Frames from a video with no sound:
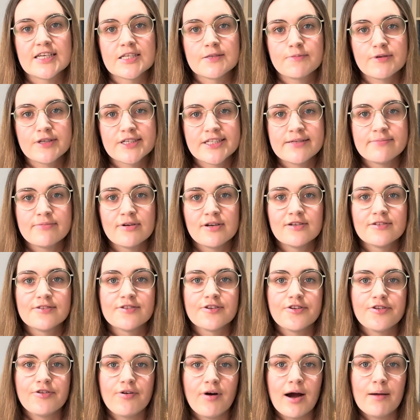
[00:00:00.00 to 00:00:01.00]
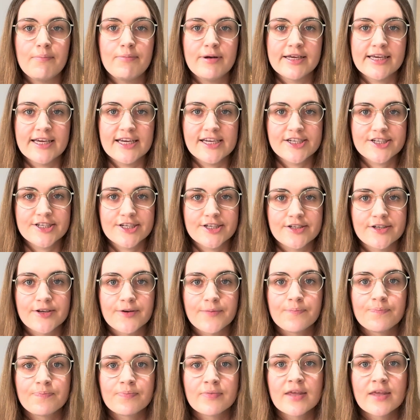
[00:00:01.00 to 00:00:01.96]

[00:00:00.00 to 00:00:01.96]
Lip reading: as possible to your application,